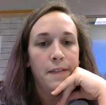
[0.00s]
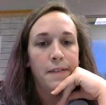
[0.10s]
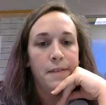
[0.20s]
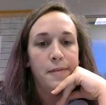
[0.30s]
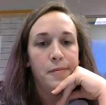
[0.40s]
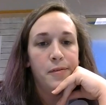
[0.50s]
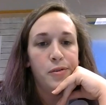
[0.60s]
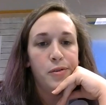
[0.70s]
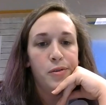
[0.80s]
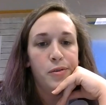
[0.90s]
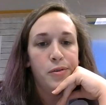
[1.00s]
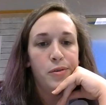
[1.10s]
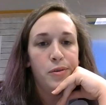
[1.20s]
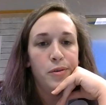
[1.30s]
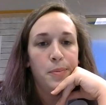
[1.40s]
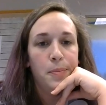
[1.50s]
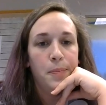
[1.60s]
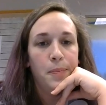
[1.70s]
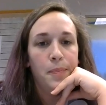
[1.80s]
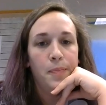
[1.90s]

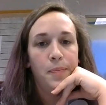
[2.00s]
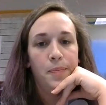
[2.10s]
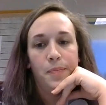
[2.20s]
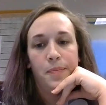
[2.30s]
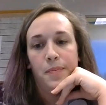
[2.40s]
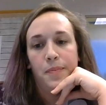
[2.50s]
(no one is talking)